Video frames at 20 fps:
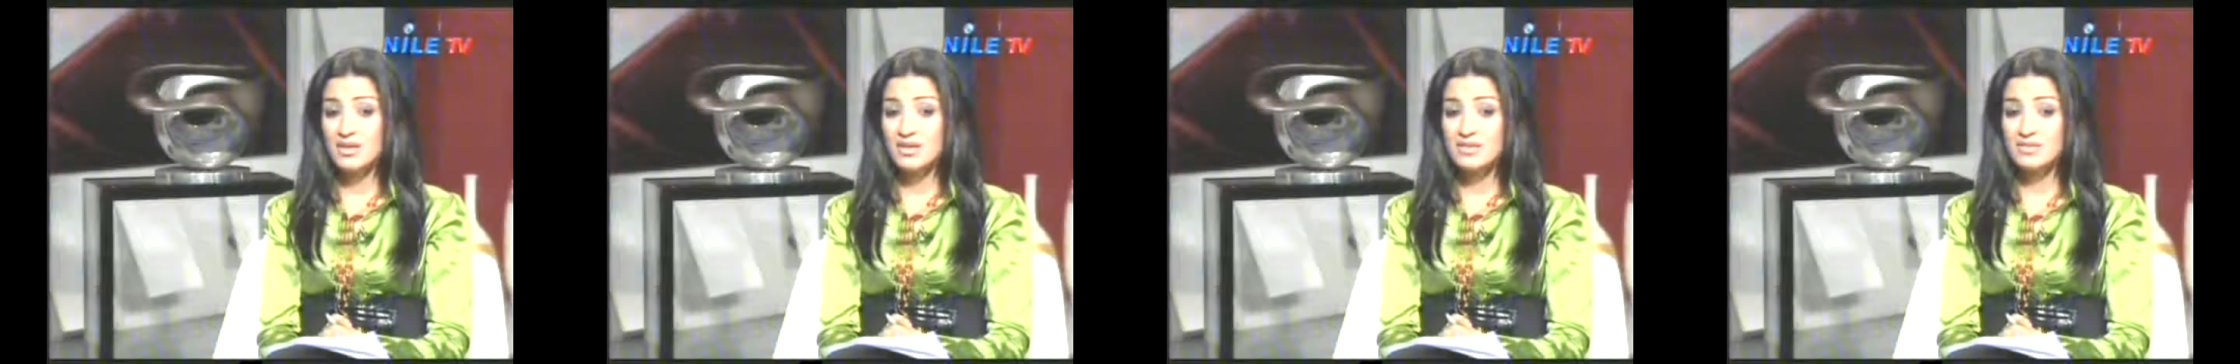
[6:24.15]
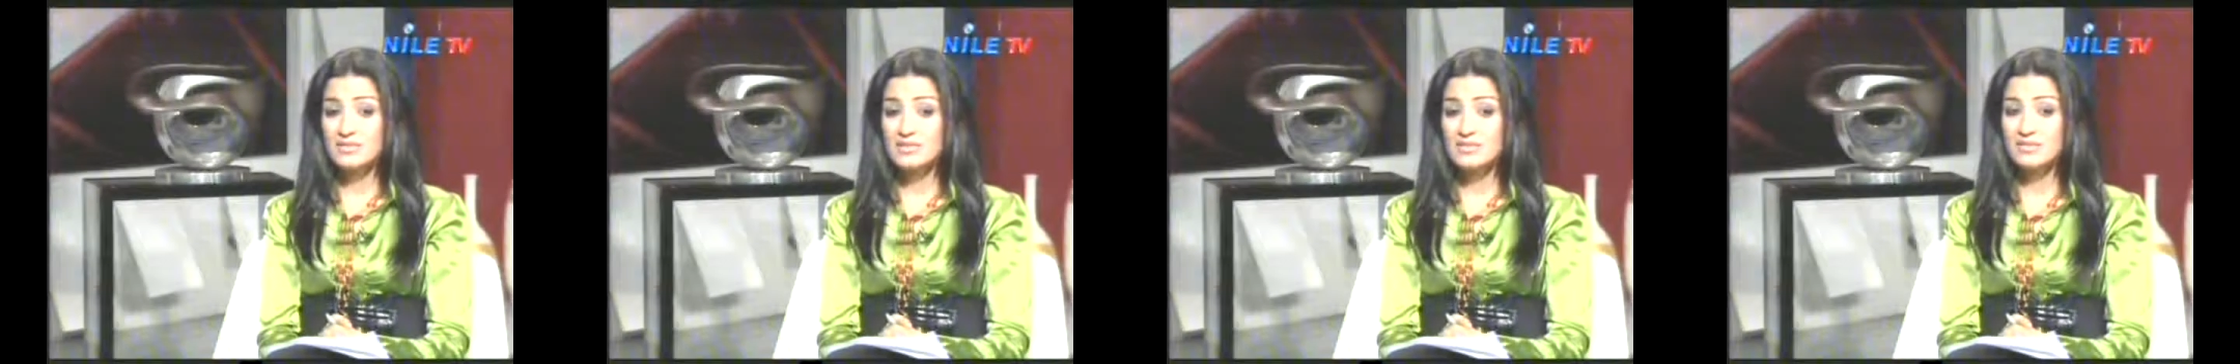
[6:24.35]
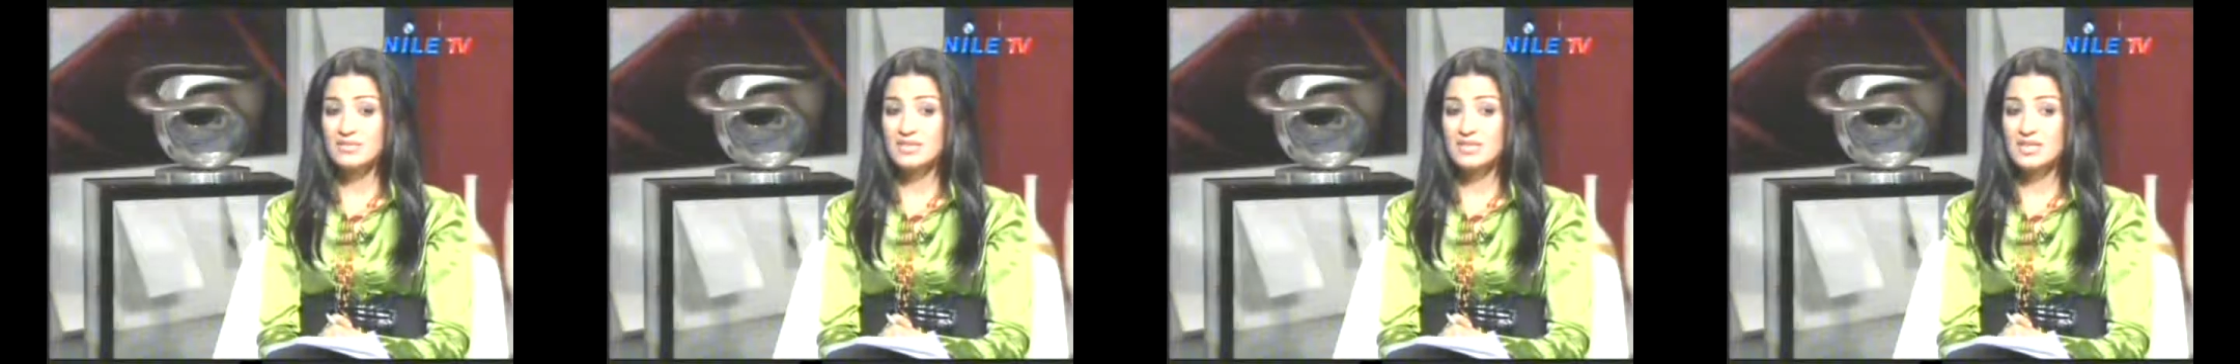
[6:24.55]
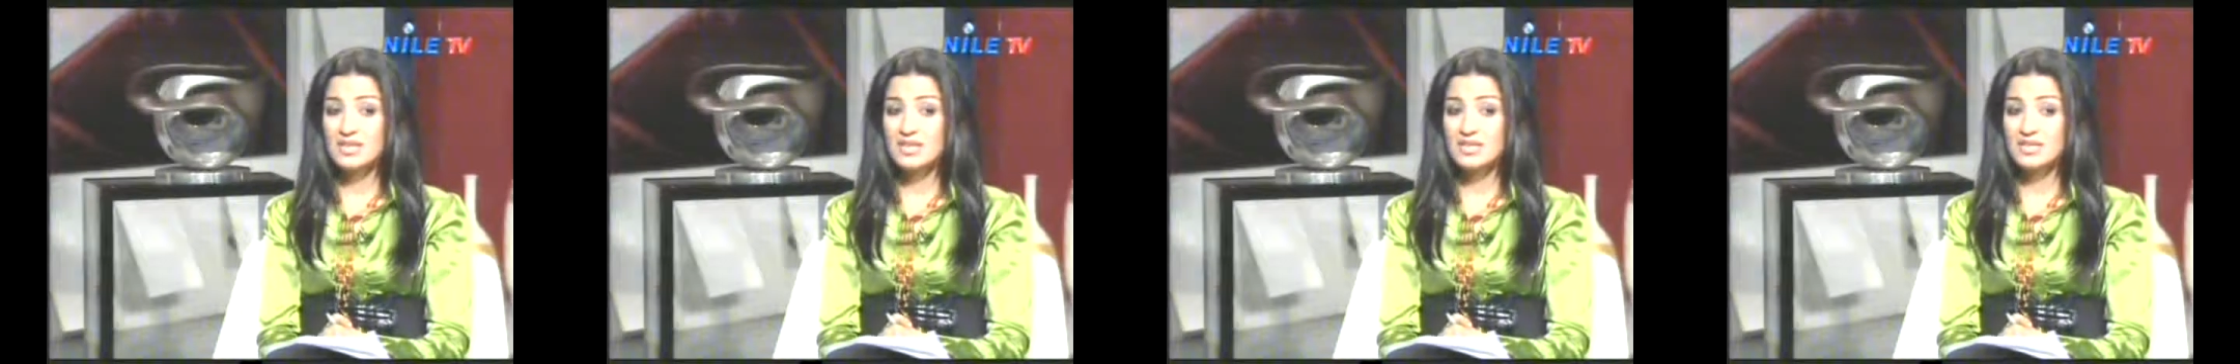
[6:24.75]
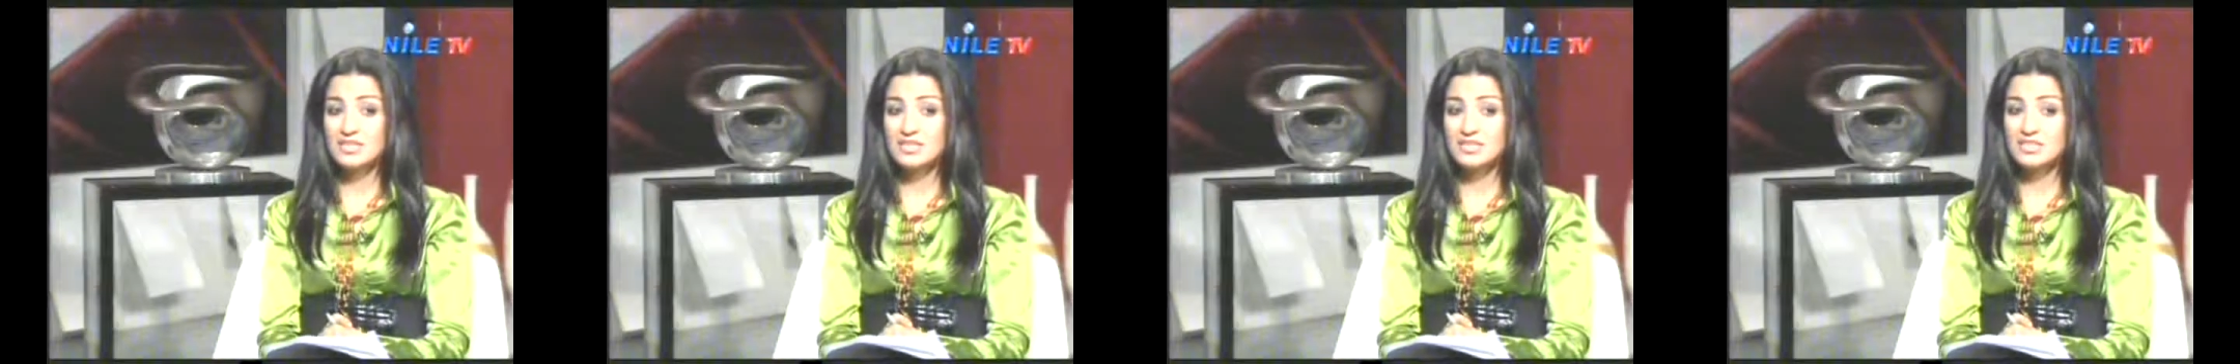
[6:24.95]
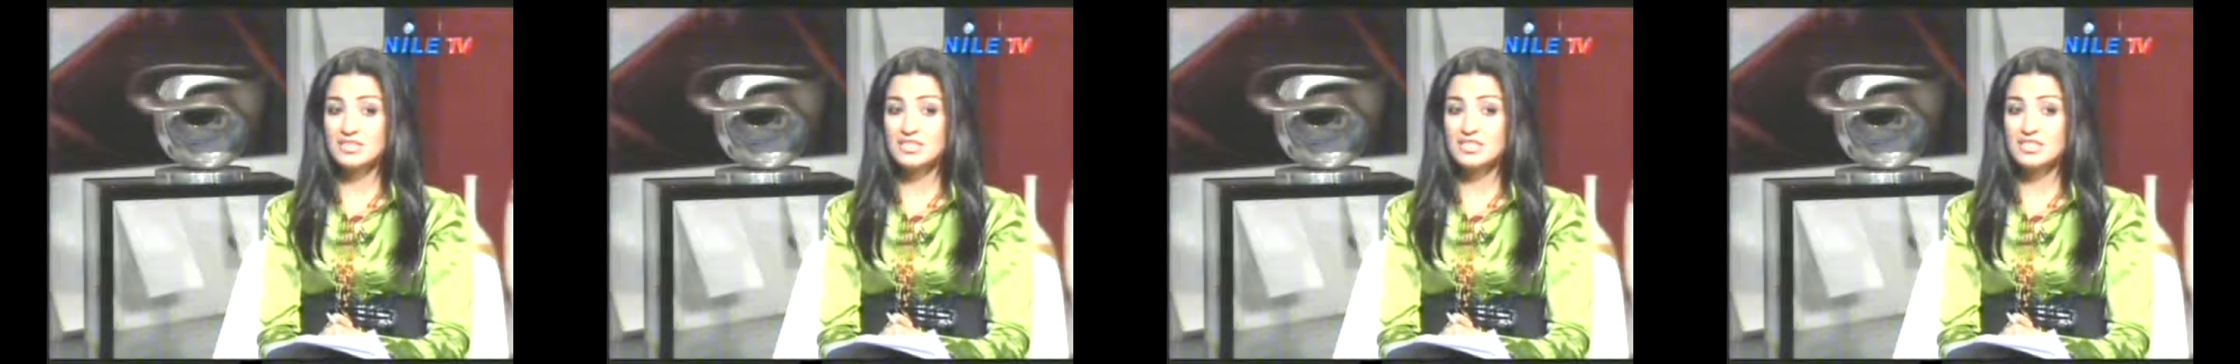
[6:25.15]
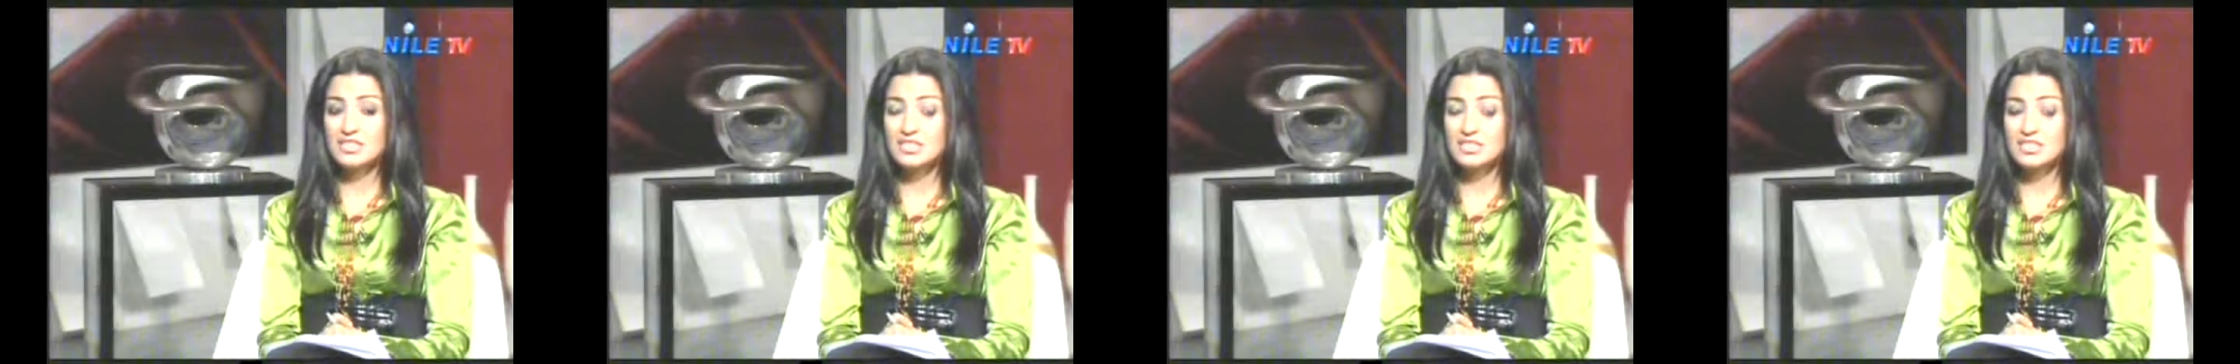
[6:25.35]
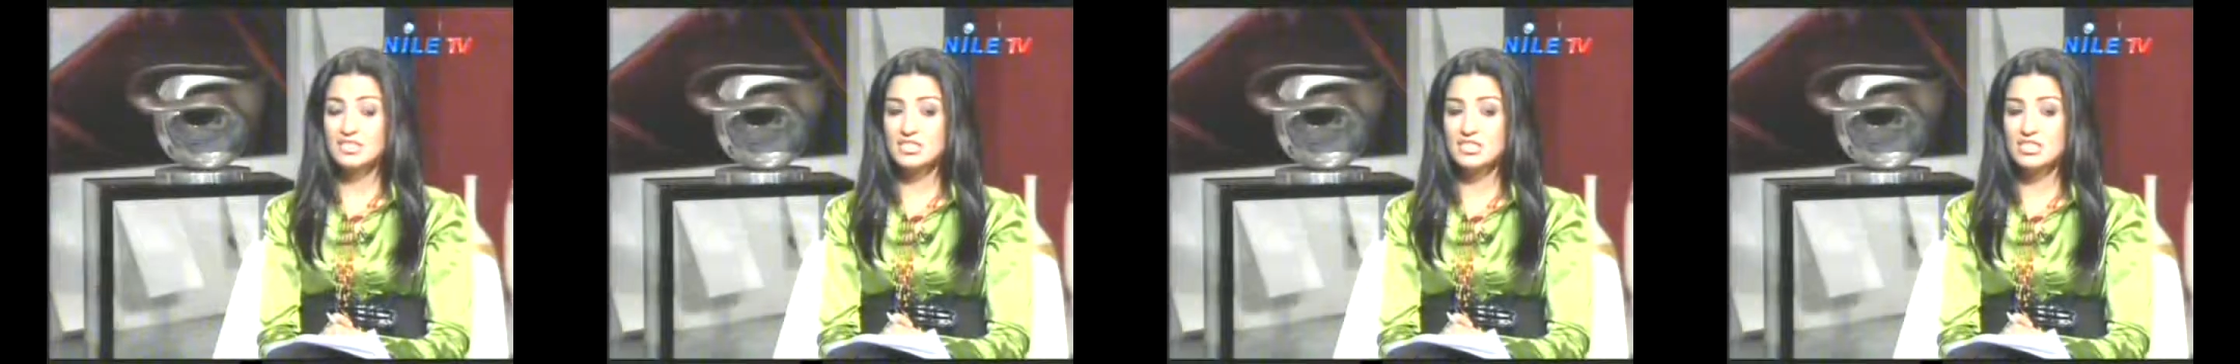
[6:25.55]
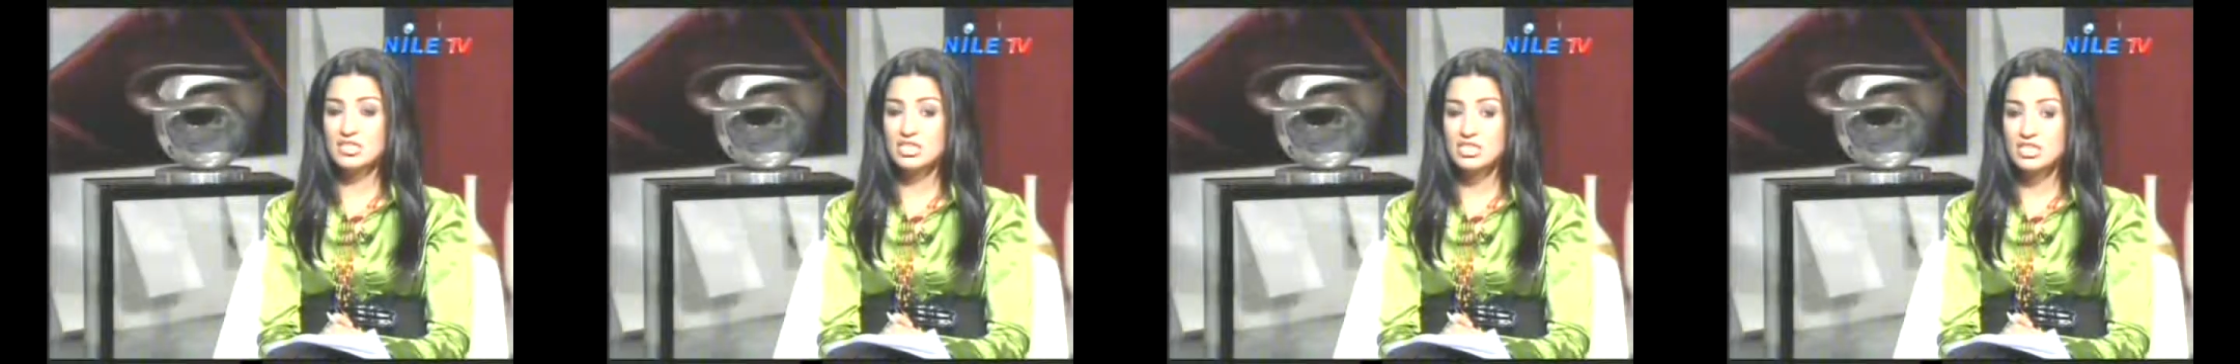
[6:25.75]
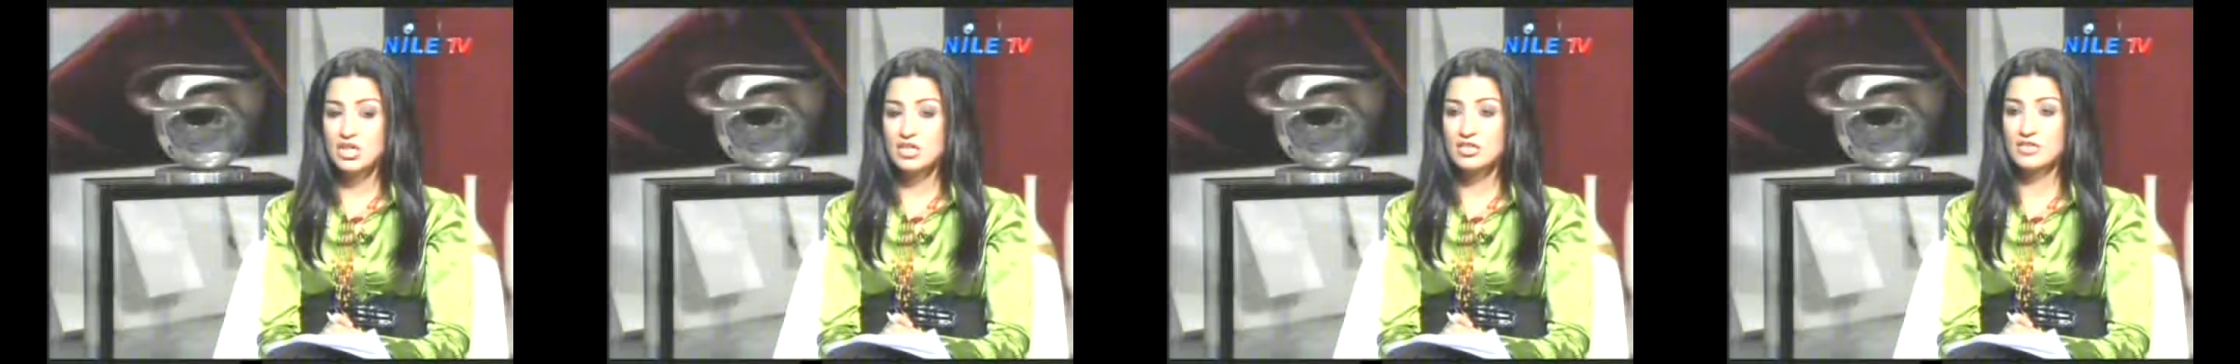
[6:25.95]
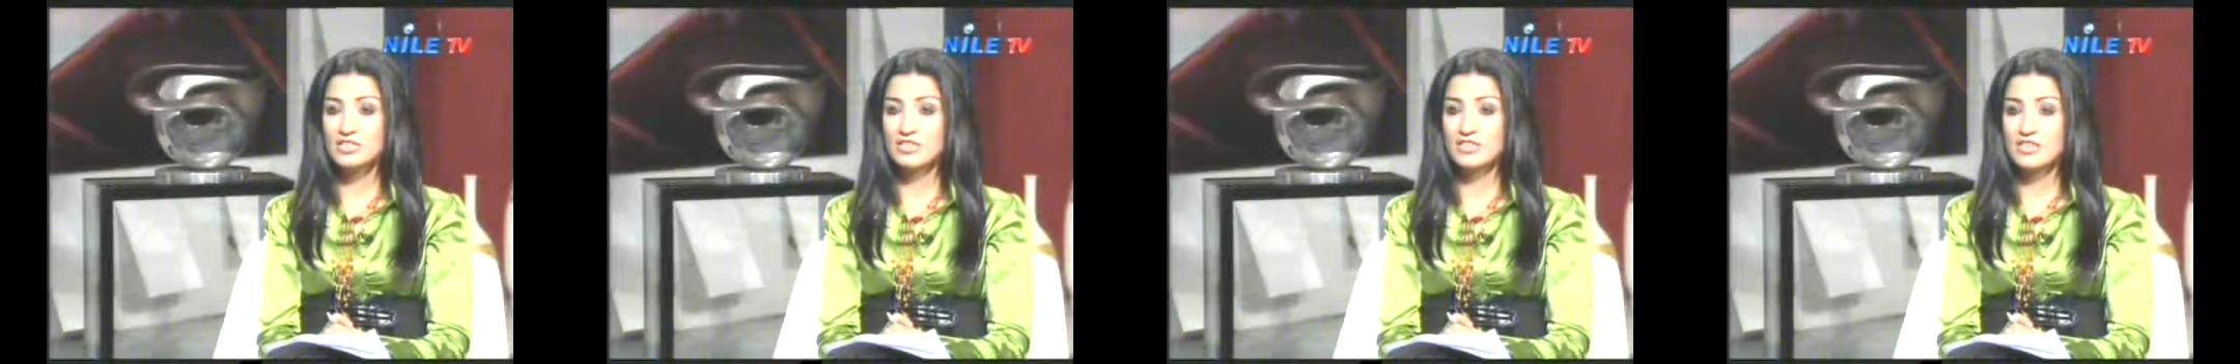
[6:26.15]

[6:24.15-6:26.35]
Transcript: it seems that it is not